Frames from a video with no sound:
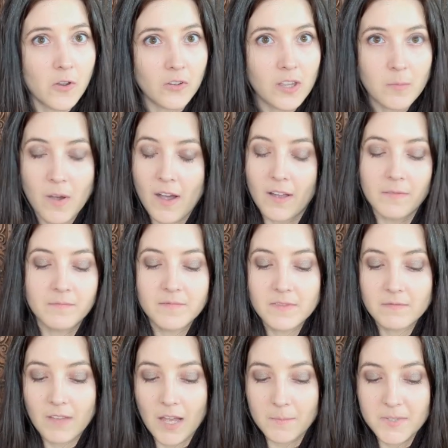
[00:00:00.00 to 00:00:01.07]
Pokemon
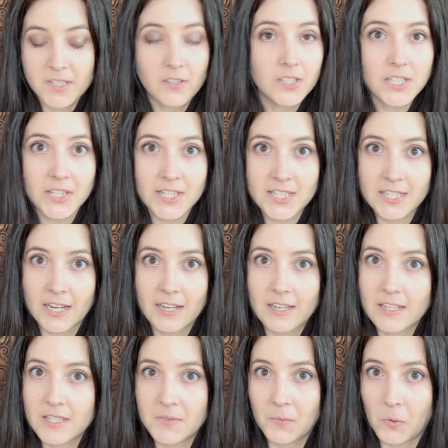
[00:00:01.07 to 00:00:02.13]
still to this
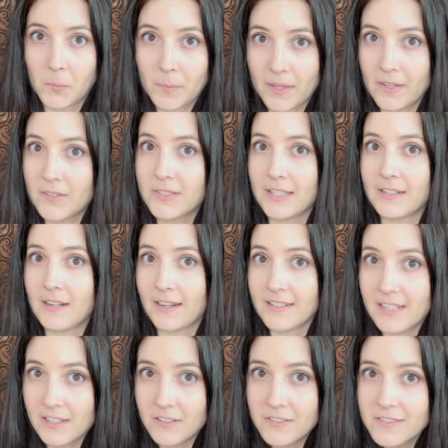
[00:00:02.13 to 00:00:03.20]
day is Vulpix and
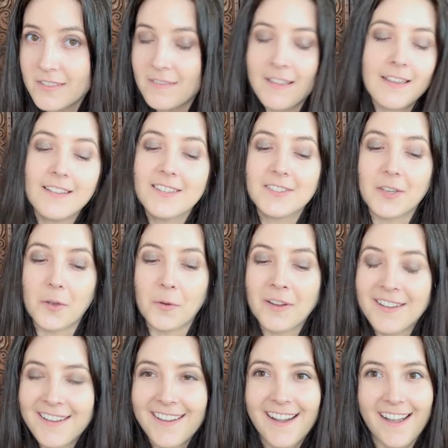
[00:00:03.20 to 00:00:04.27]
Ninetales. So
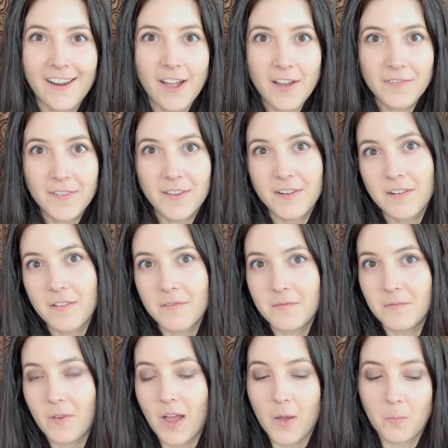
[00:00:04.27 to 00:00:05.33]
I often
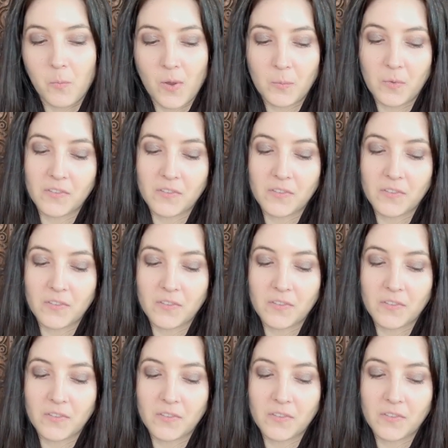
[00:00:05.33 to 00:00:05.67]
went